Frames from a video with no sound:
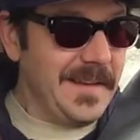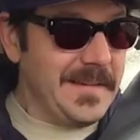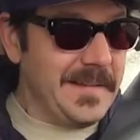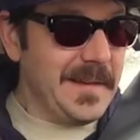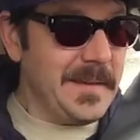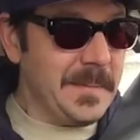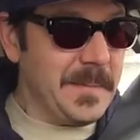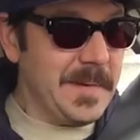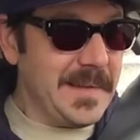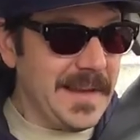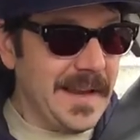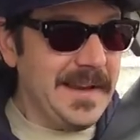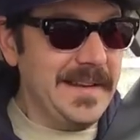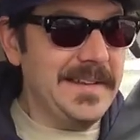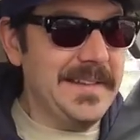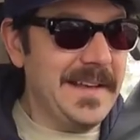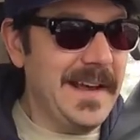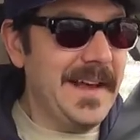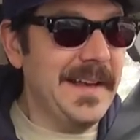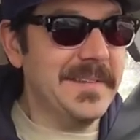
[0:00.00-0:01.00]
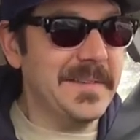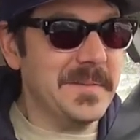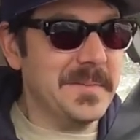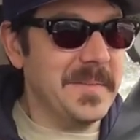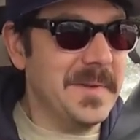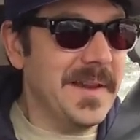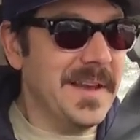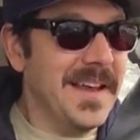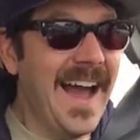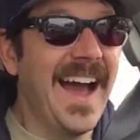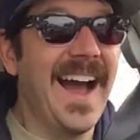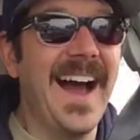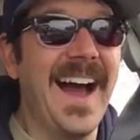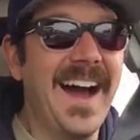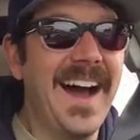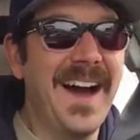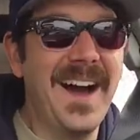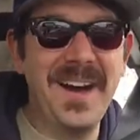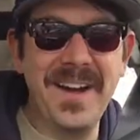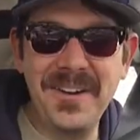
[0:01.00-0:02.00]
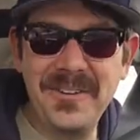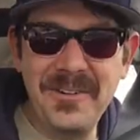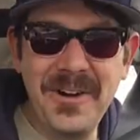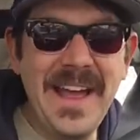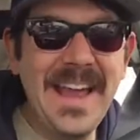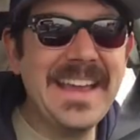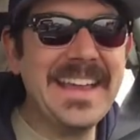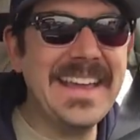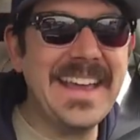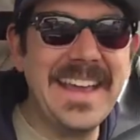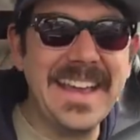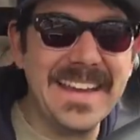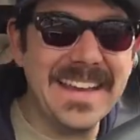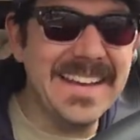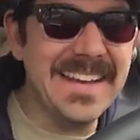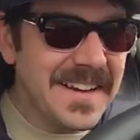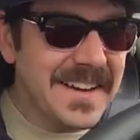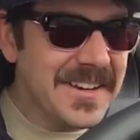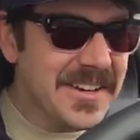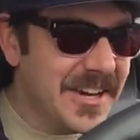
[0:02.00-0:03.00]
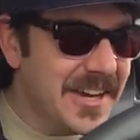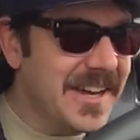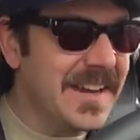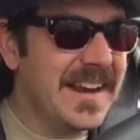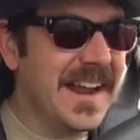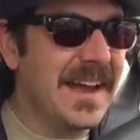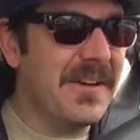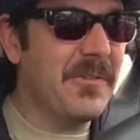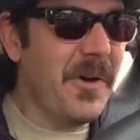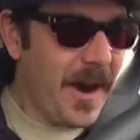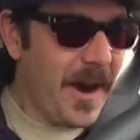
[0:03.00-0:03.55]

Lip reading: Just pretend it's awesome. Wicked. Good, I